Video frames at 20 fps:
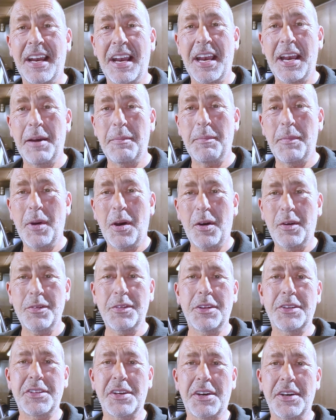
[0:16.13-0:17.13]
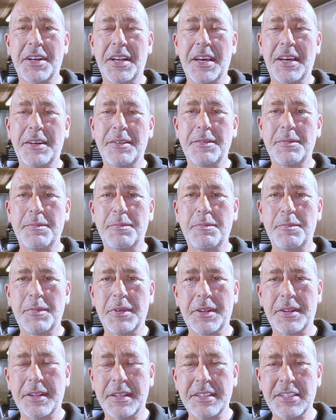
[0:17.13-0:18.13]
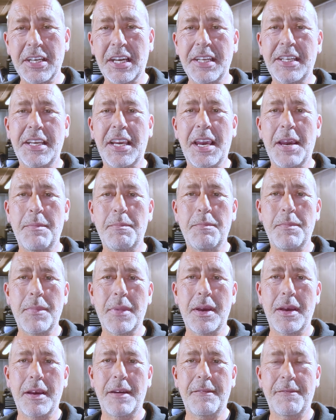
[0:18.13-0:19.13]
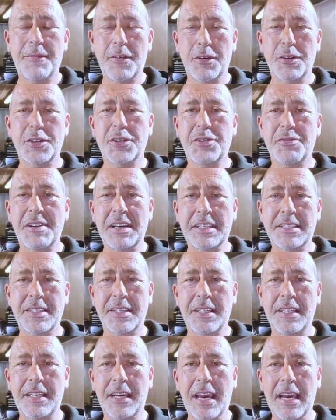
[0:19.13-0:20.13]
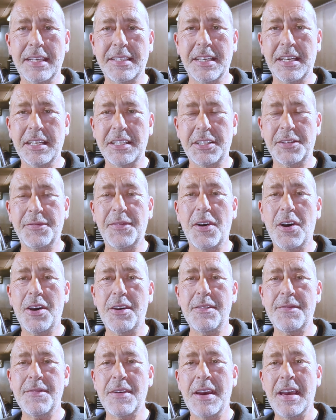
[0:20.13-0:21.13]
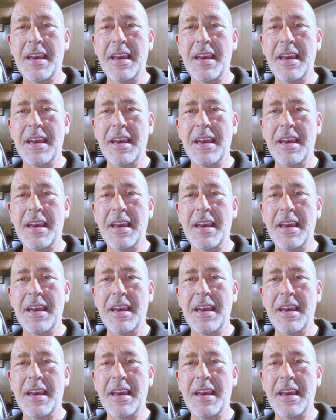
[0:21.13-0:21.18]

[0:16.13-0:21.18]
On the dyno with the JDM Forester XT SH5,